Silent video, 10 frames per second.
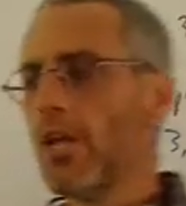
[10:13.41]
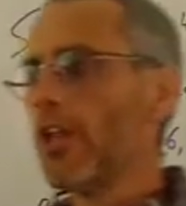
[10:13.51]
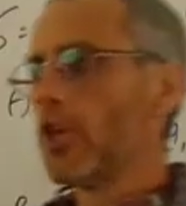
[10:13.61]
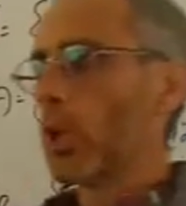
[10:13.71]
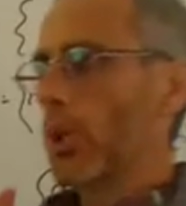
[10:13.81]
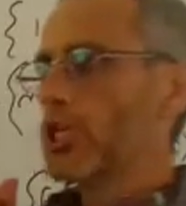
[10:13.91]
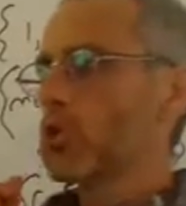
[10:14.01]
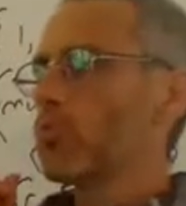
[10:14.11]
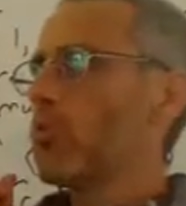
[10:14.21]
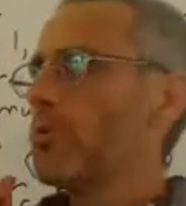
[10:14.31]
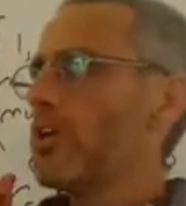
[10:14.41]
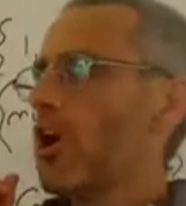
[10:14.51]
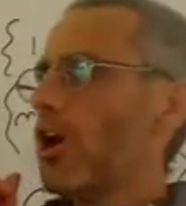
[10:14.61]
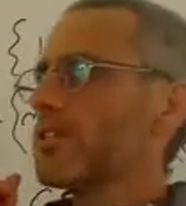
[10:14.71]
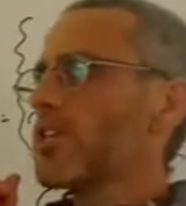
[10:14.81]
the question will be
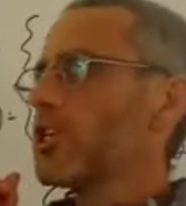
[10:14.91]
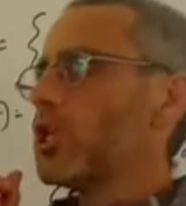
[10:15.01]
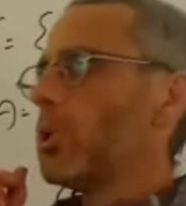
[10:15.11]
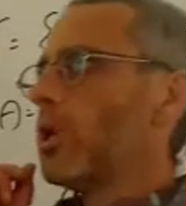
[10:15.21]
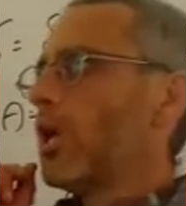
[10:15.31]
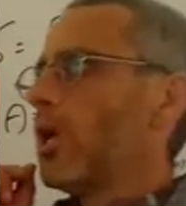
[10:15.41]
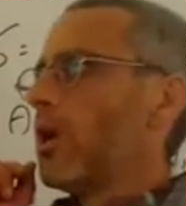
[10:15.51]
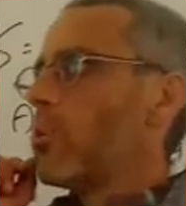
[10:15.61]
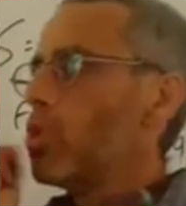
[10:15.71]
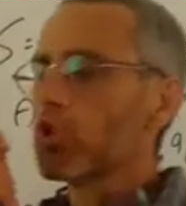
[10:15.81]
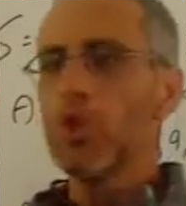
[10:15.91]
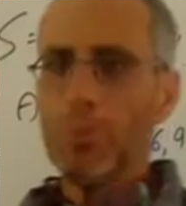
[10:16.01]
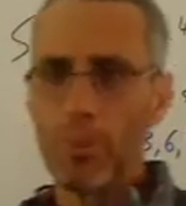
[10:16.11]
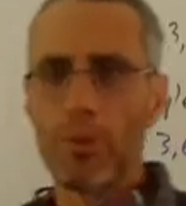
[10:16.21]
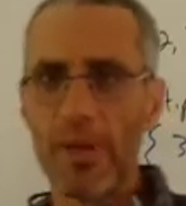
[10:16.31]
asking you, what's the
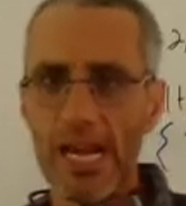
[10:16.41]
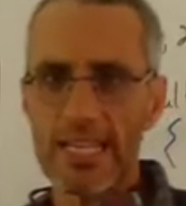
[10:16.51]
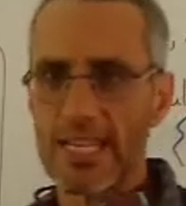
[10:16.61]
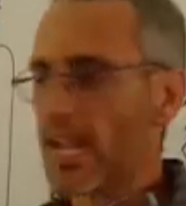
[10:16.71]
probability?